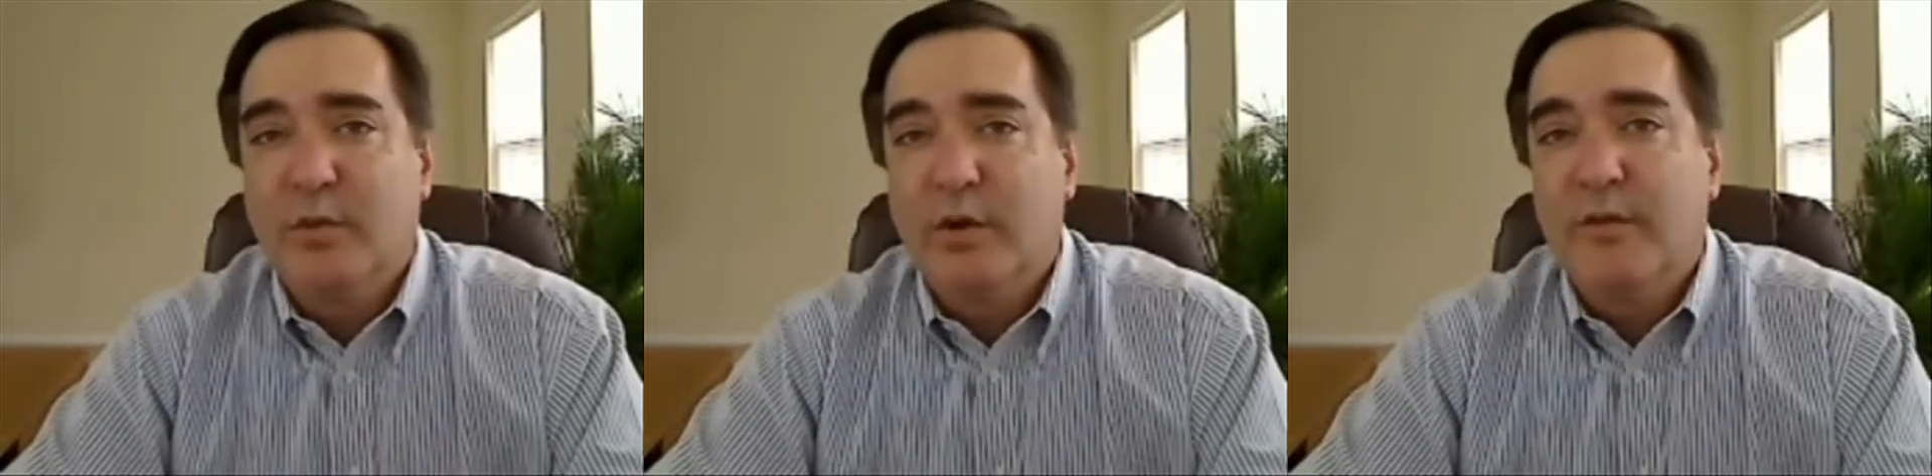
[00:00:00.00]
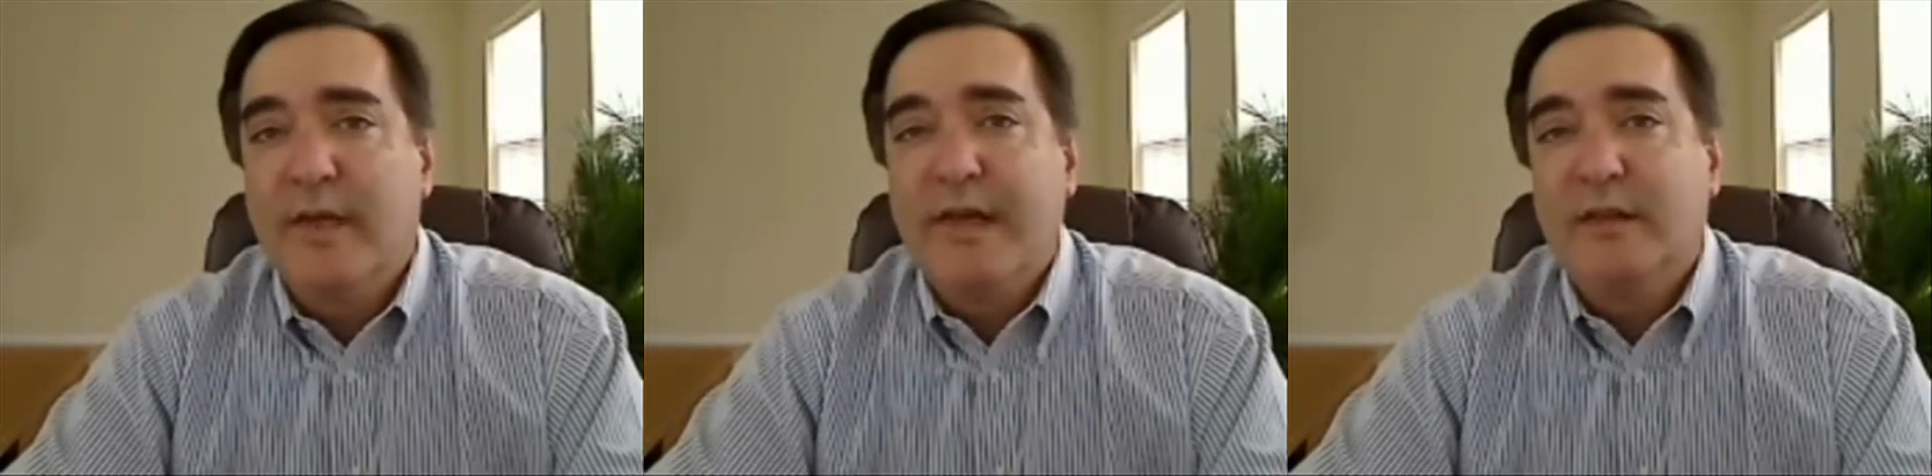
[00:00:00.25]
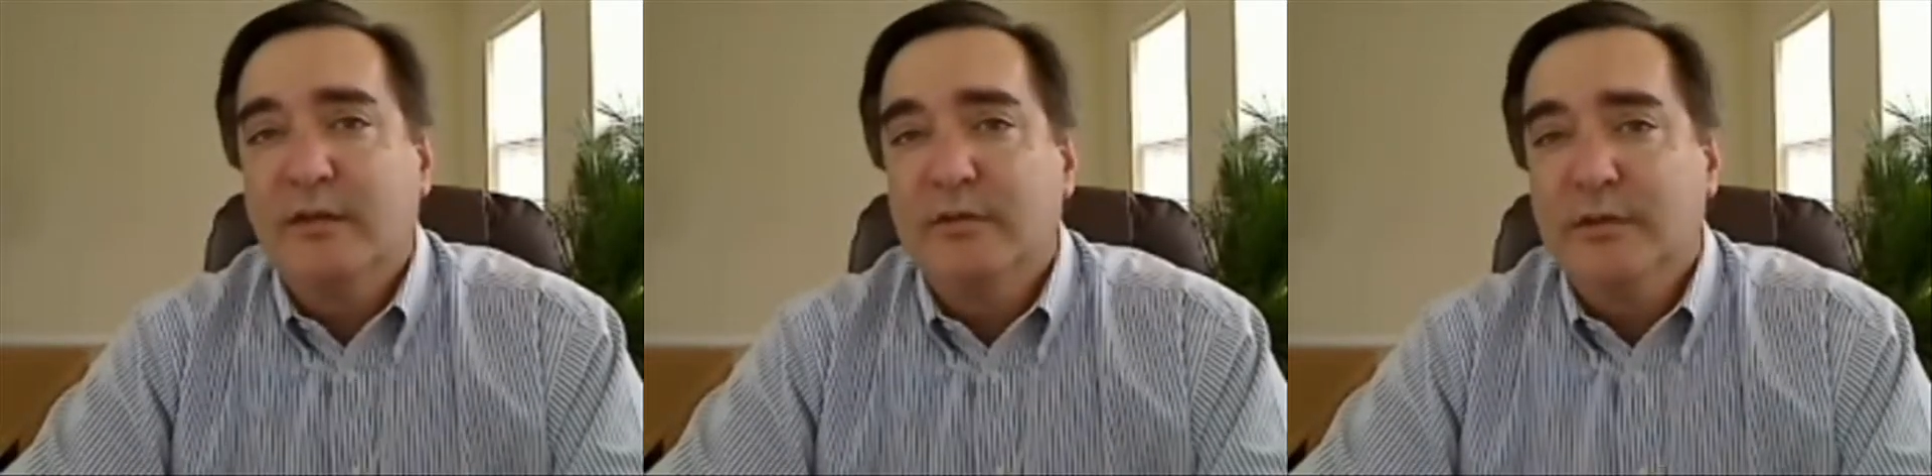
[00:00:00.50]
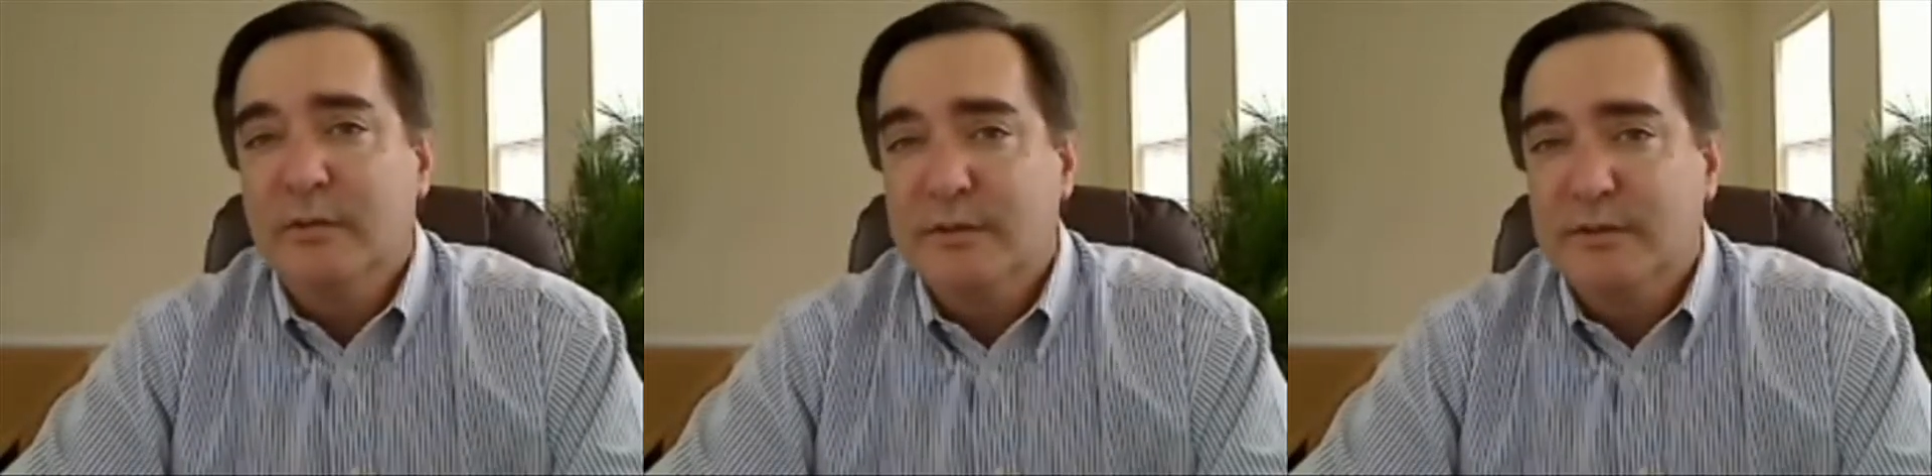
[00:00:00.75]
where that loan
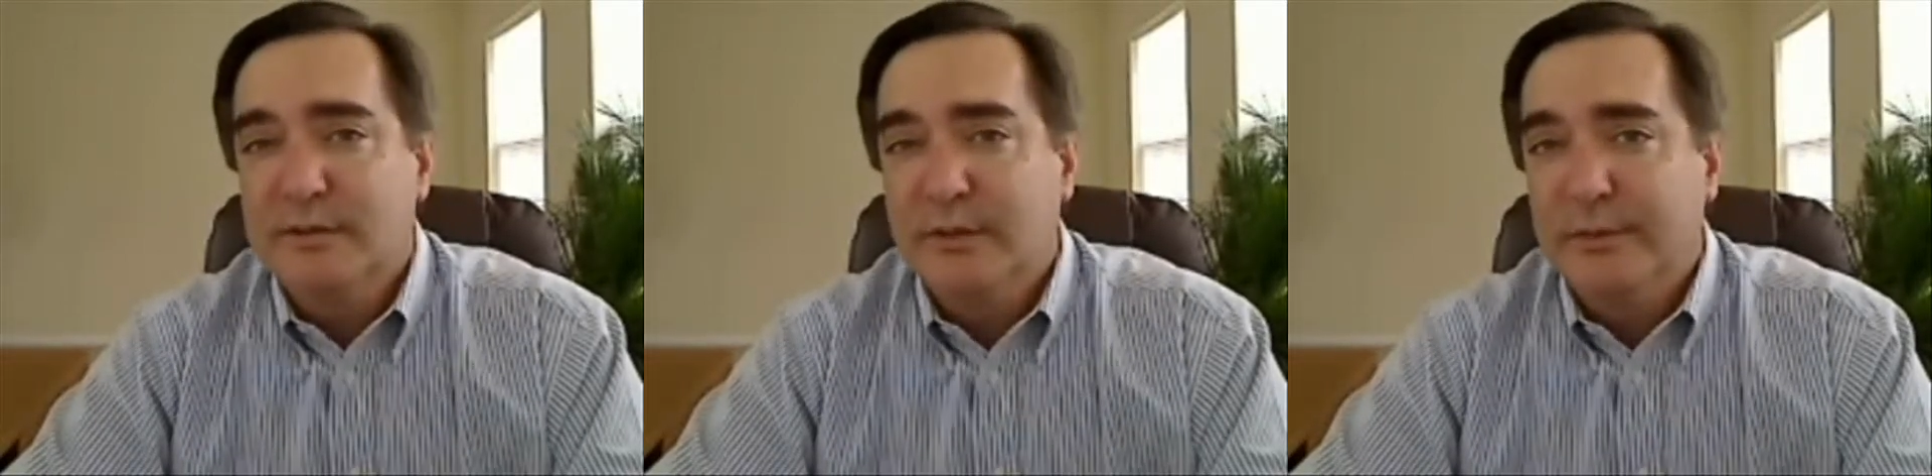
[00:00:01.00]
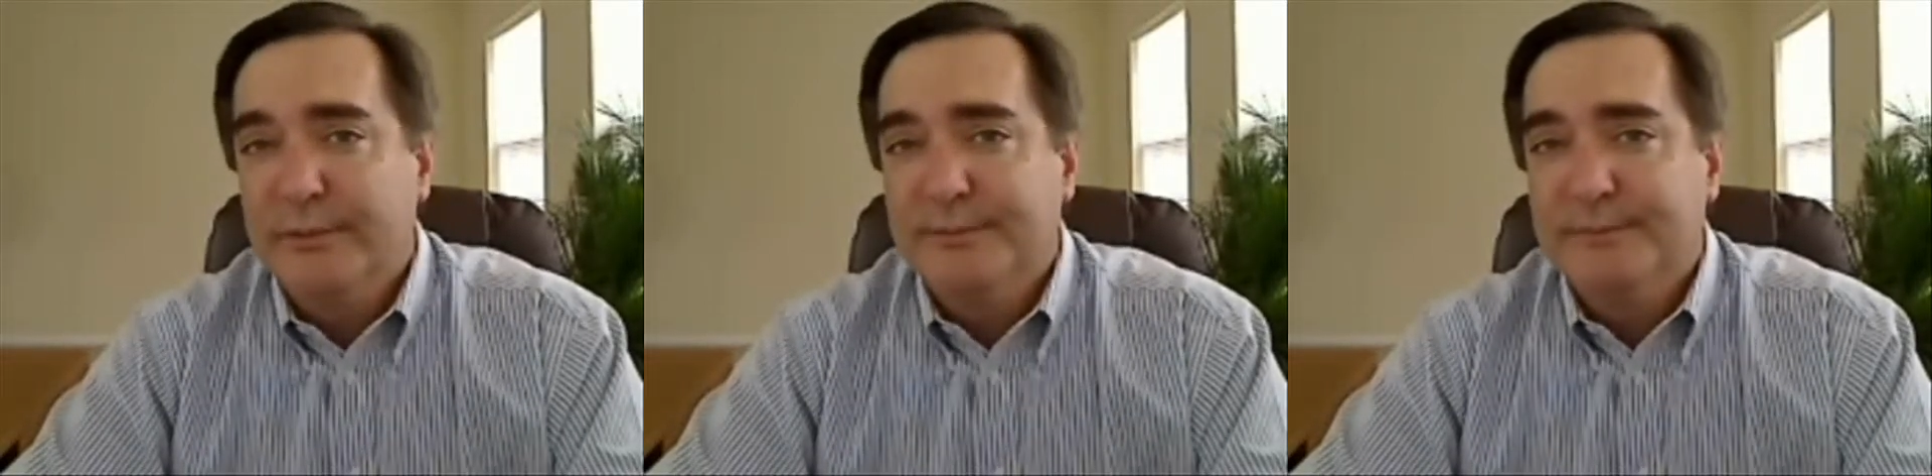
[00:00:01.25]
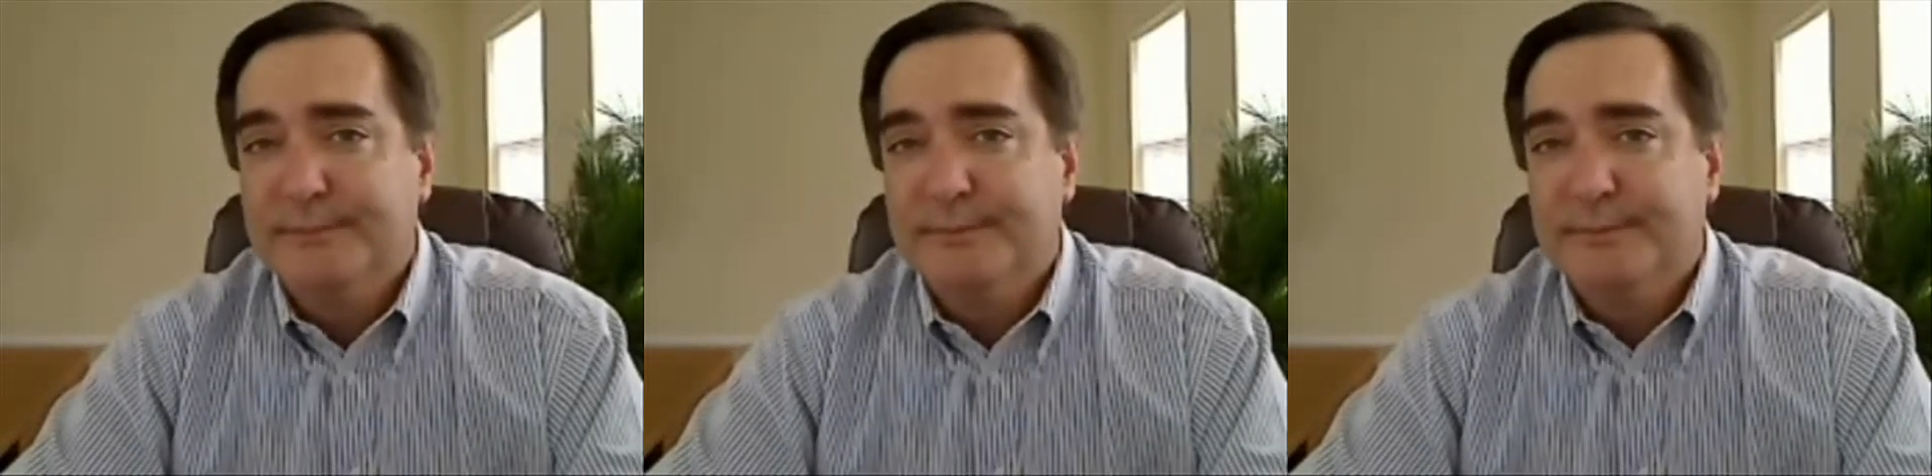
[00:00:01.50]
can be sold.